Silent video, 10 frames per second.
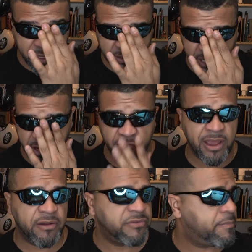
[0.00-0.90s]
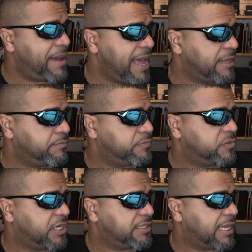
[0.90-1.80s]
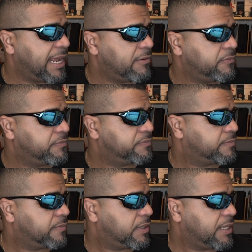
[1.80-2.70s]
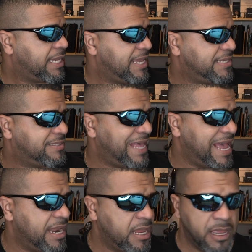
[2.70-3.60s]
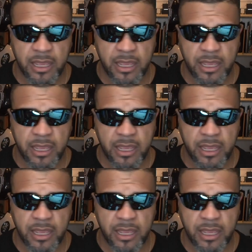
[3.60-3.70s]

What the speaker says: I could tell you right off the bat, check that out, is that